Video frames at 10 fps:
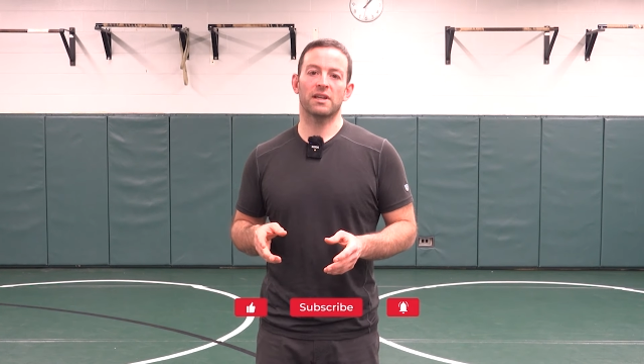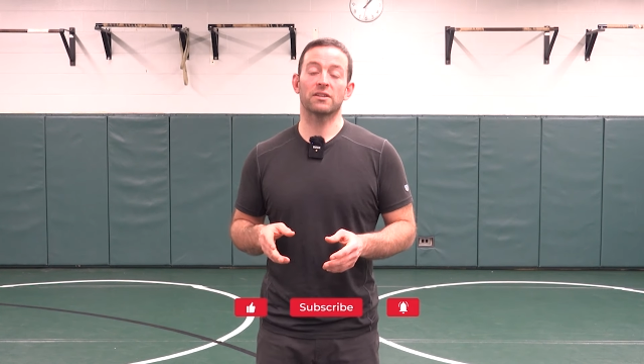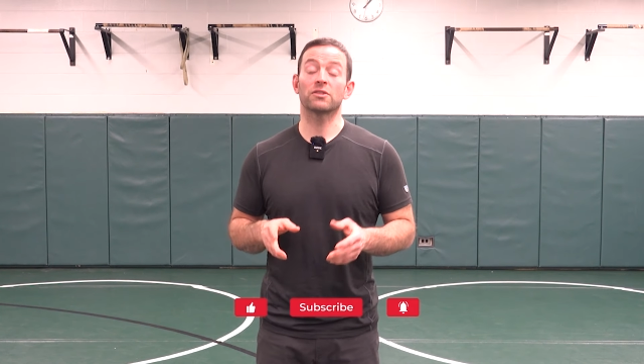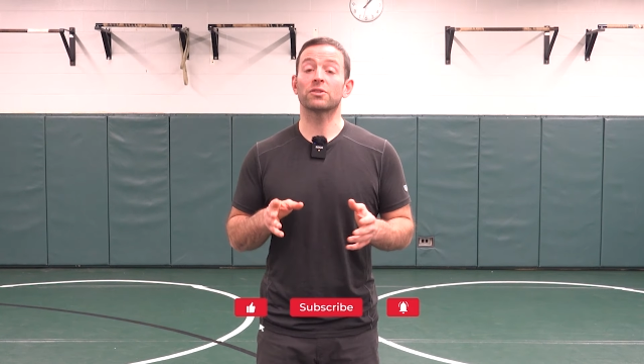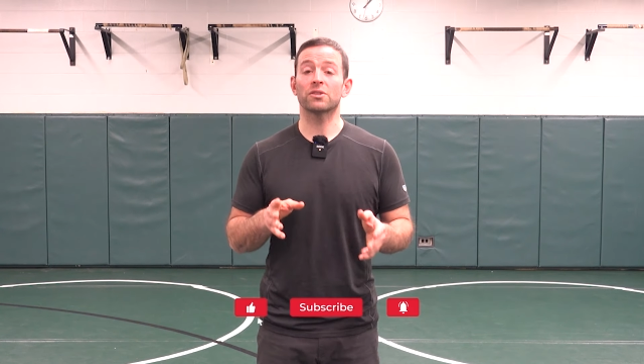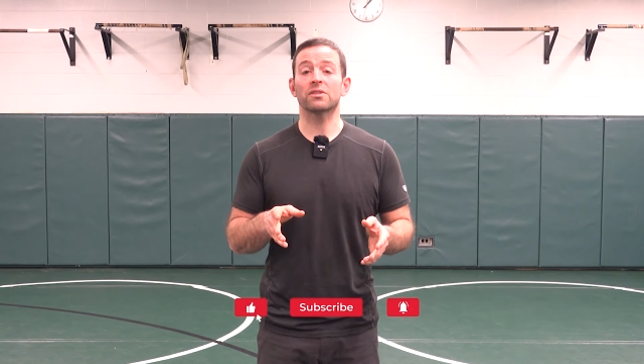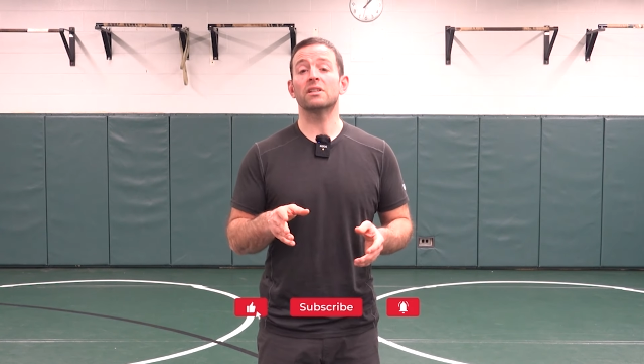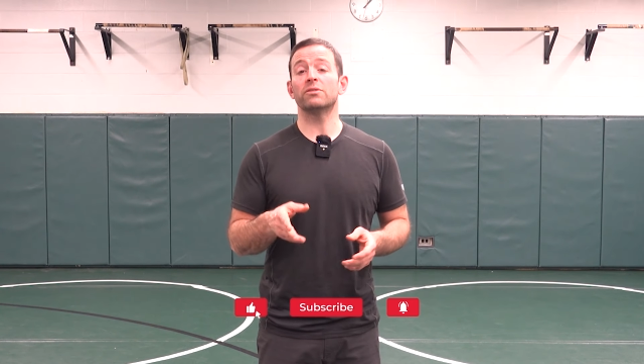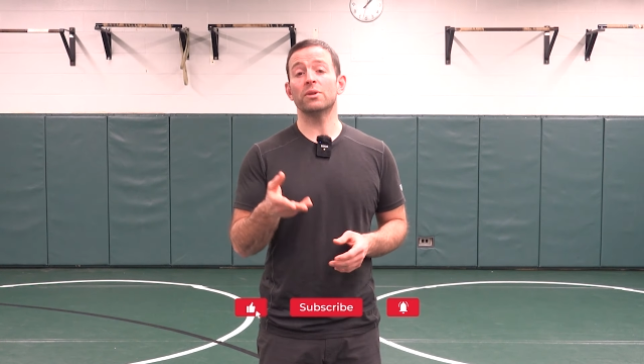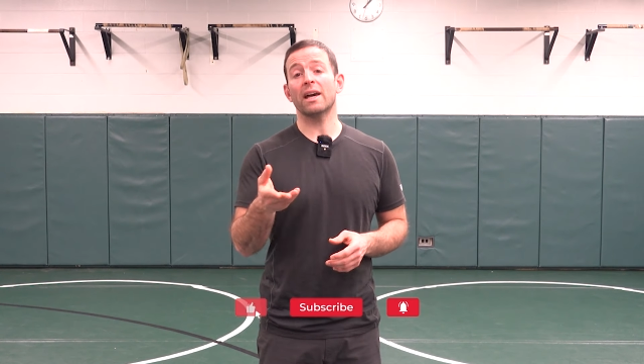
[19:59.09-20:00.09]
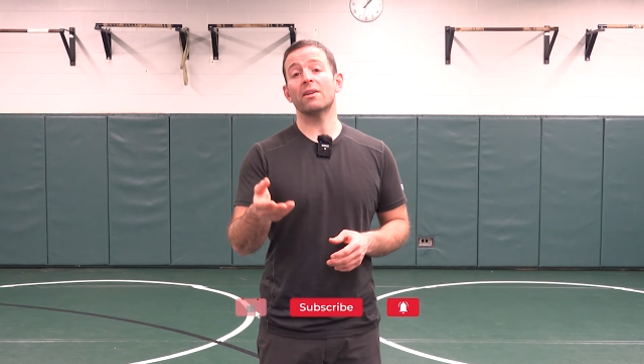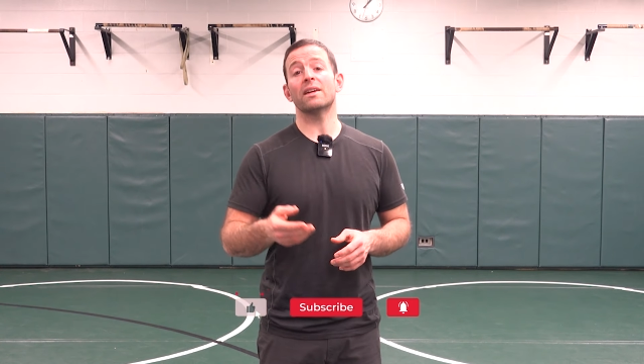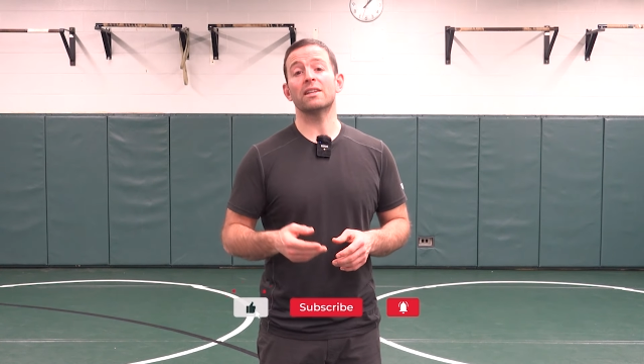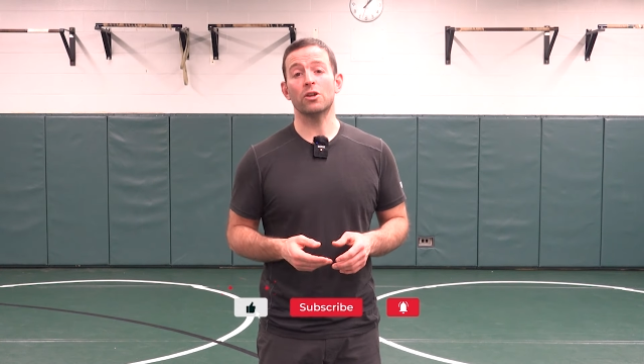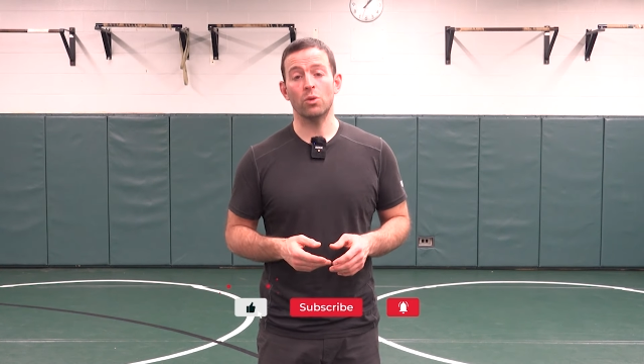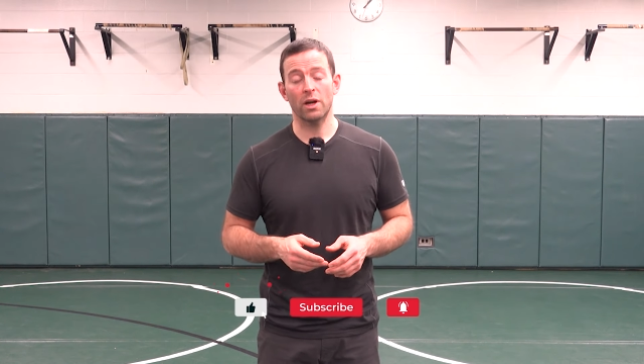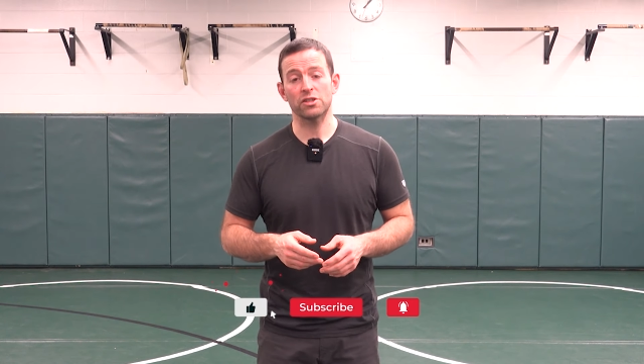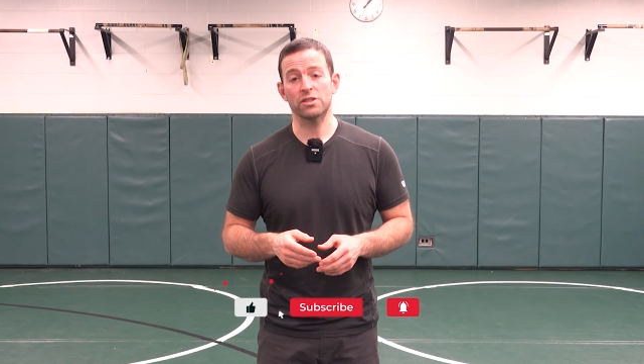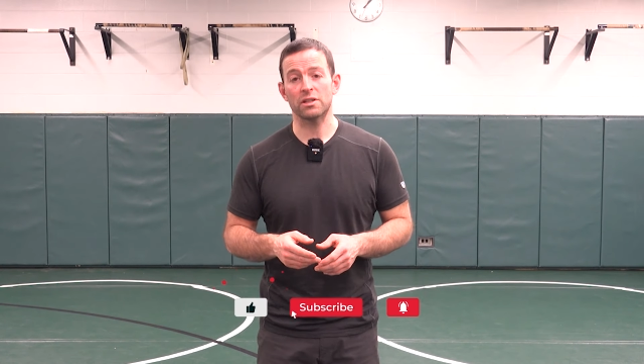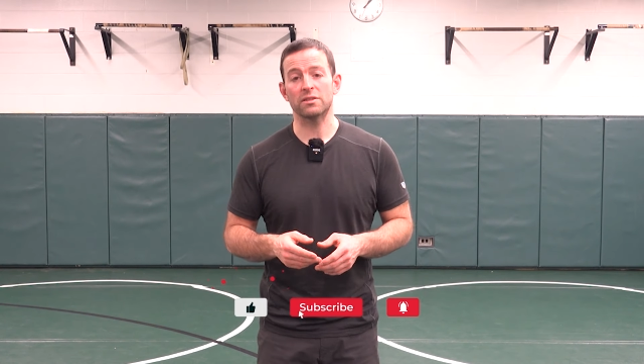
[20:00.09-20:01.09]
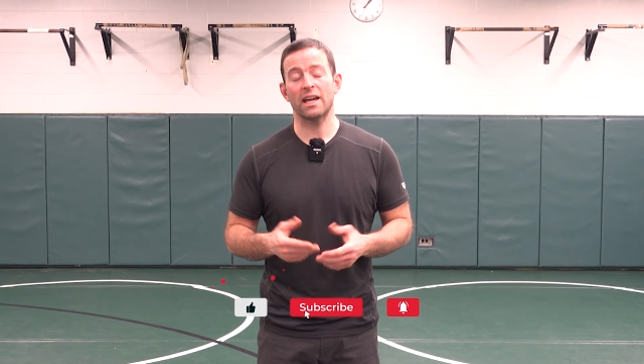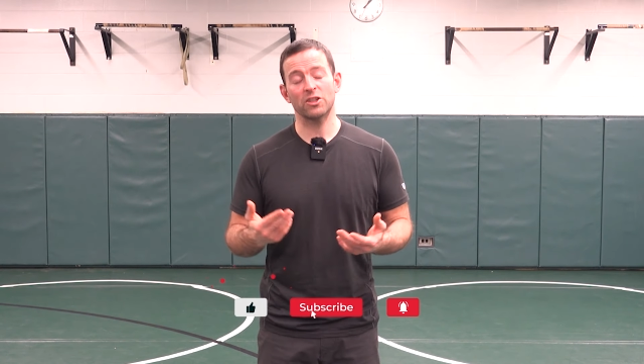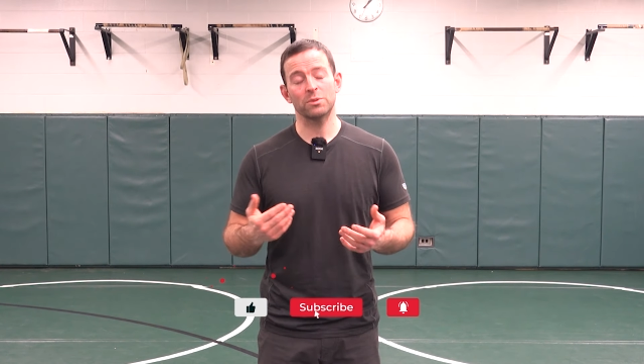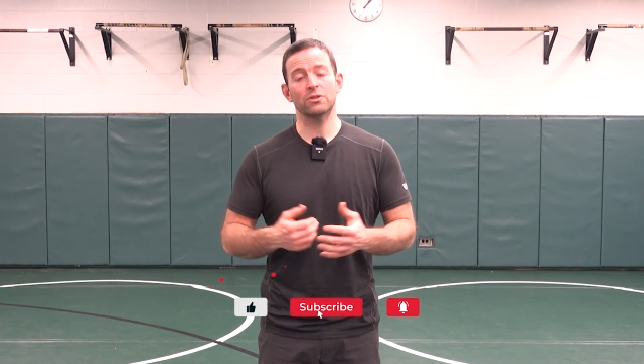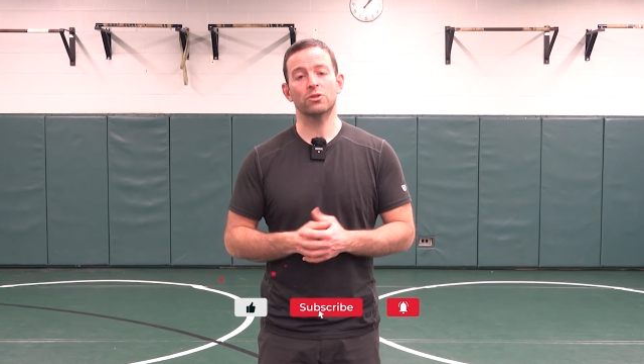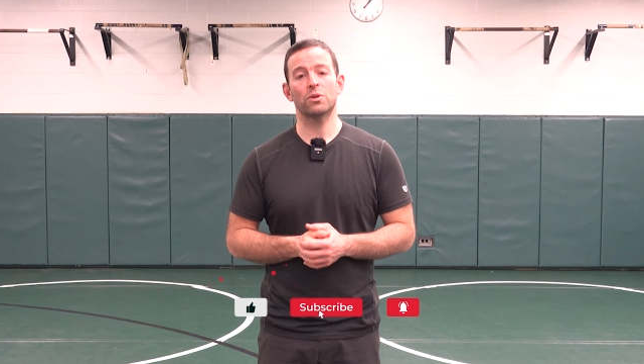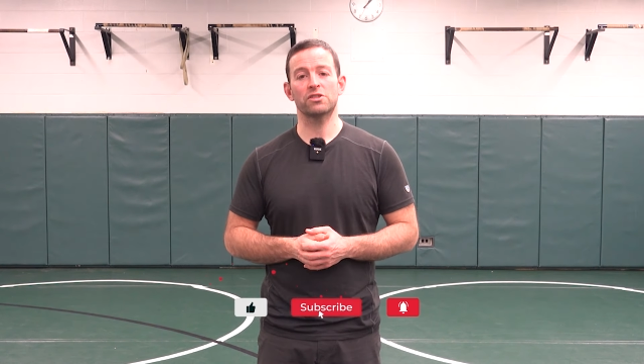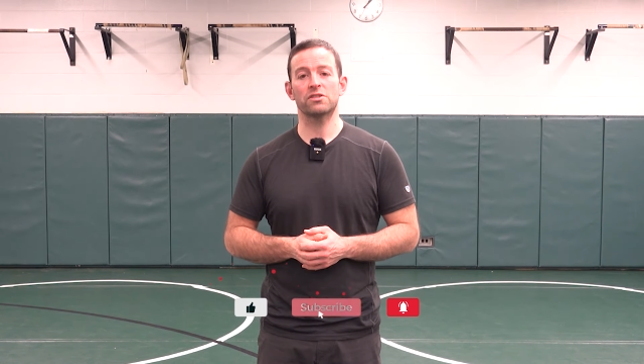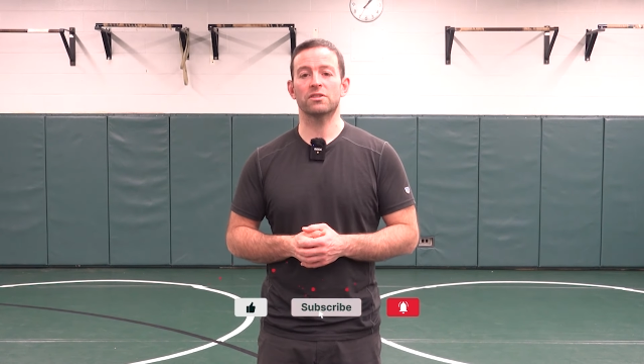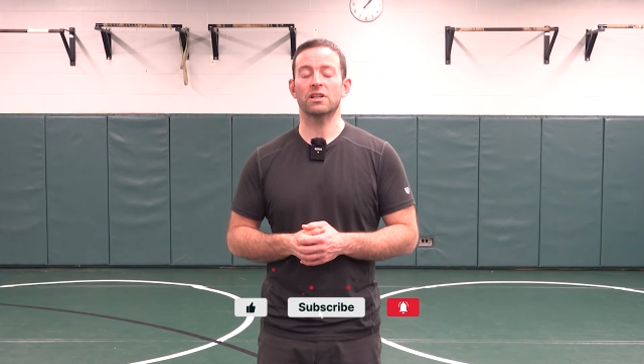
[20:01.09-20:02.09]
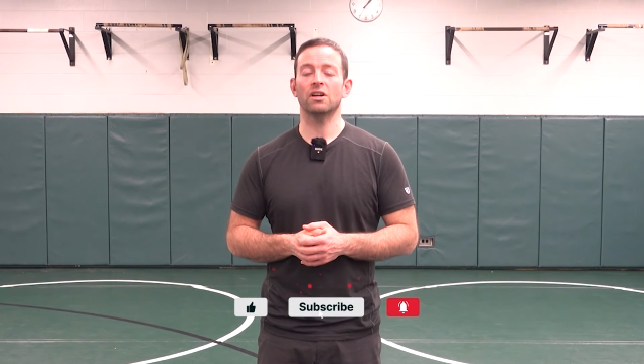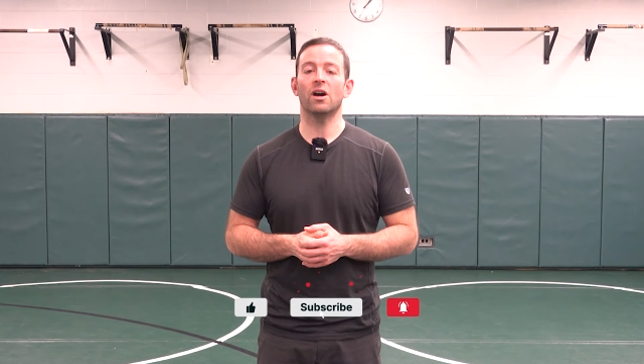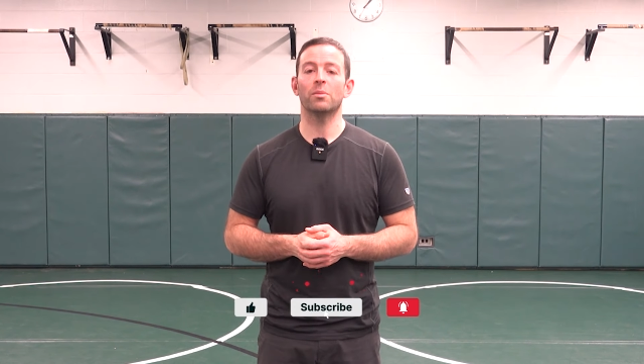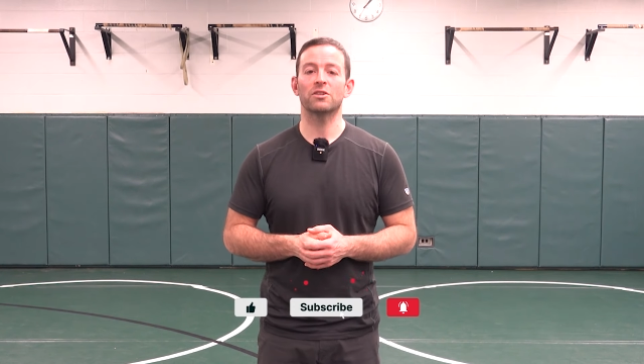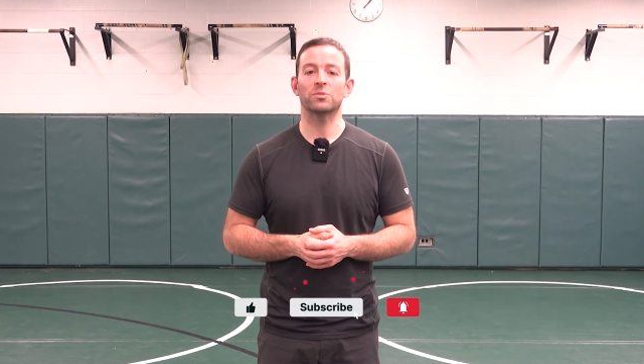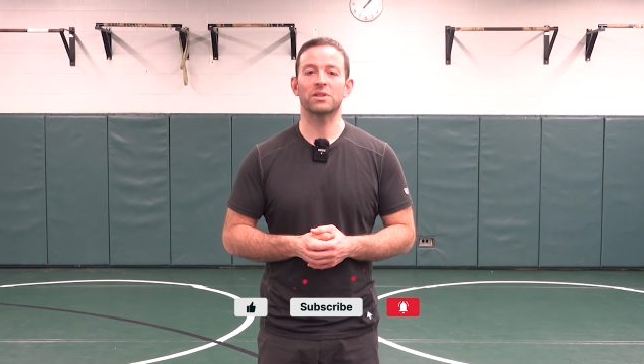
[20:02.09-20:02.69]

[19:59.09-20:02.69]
and certainly if you have any questions, ask me those questions in the comments